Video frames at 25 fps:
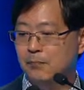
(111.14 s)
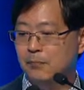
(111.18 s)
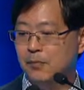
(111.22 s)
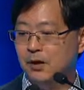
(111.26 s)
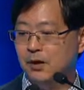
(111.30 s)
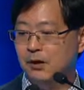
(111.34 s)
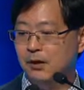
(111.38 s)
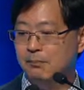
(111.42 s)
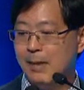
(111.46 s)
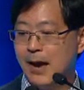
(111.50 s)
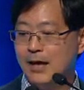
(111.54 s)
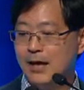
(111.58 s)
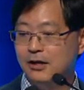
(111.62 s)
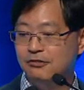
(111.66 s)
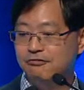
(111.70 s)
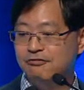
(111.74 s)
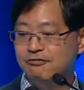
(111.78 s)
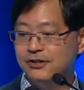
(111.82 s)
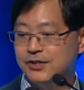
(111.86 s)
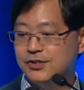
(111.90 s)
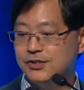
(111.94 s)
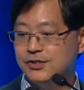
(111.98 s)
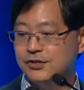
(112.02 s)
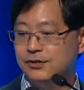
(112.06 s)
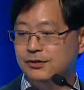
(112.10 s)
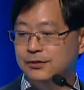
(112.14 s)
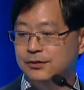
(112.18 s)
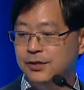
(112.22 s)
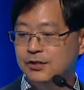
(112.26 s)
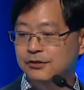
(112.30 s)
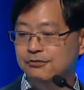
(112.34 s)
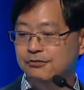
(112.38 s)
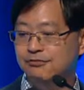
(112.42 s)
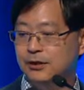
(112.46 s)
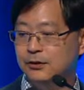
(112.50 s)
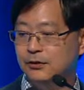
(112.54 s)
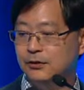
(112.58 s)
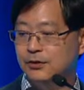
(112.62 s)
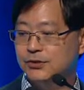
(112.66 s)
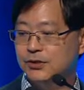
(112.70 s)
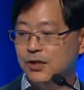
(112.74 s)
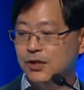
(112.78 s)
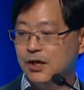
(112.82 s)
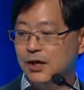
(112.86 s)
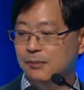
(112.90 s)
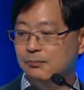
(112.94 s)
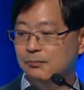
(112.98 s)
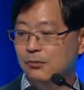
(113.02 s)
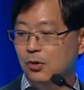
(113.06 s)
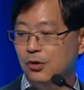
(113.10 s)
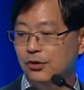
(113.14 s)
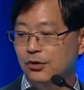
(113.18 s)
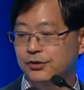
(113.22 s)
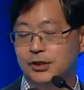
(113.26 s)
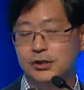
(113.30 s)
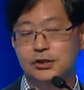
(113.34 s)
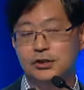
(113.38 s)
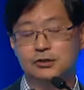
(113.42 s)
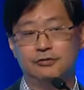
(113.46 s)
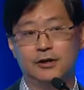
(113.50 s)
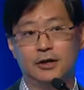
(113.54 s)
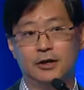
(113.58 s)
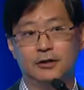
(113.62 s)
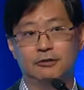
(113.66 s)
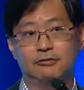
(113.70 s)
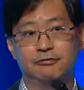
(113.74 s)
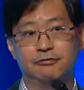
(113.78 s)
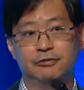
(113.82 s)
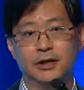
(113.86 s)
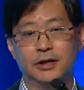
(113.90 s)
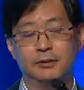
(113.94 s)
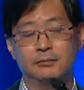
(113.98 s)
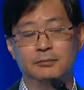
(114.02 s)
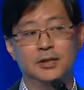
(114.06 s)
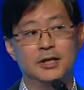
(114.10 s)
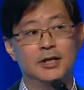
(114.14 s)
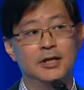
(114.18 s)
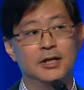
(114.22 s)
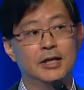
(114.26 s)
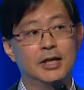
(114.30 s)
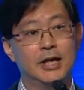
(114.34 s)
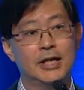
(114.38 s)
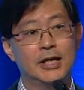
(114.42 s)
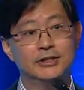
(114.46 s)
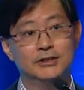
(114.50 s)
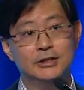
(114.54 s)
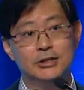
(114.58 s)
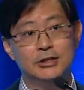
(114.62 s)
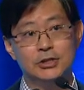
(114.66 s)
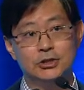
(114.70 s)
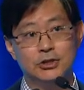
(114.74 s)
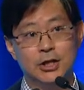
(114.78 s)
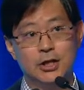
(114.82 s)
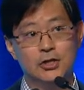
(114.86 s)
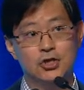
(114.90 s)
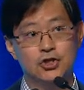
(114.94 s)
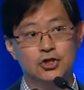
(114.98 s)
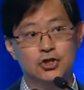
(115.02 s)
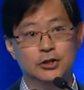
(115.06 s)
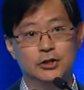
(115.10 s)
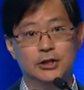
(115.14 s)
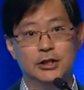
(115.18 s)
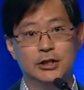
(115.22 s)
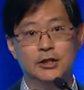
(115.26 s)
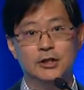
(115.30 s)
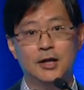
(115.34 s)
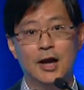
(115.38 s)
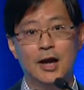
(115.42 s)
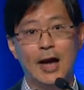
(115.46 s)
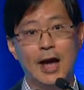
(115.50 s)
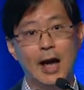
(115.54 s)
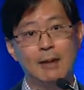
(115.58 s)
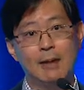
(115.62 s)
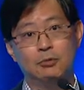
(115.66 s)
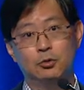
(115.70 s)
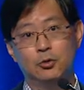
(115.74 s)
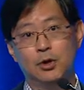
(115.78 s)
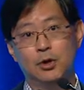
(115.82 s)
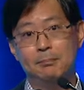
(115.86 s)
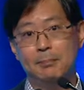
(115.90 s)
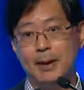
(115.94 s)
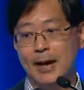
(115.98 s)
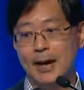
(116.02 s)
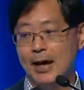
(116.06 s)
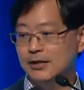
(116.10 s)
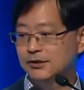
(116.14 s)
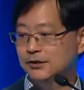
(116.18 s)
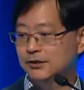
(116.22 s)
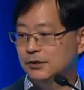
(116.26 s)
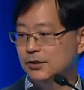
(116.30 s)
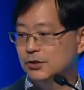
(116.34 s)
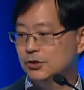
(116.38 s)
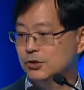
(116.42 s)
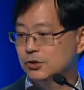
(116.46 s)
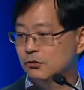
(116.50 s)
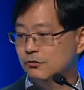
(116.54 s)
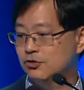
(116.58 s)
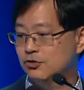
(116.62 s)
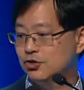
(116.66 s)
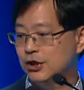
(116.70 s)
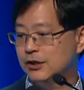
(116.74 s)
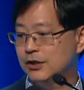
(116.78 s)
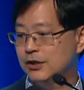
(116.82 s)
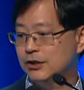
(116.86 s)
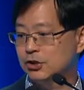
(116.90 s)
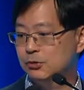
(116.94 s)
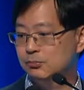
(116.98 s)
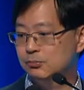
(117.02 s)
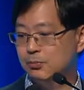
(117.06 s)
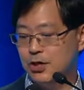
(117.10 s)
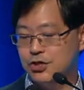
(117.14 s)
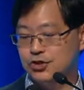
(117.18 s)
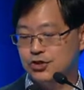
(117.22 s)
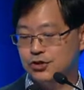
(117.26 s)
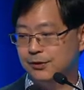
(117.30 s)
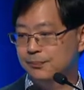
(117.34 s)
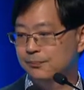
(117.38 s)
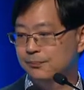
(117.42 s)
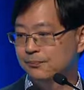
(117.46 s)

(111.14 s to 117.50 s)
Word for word: uh, manifests this phenotype or this phenotype is essentially aberrant patterns of gene expression.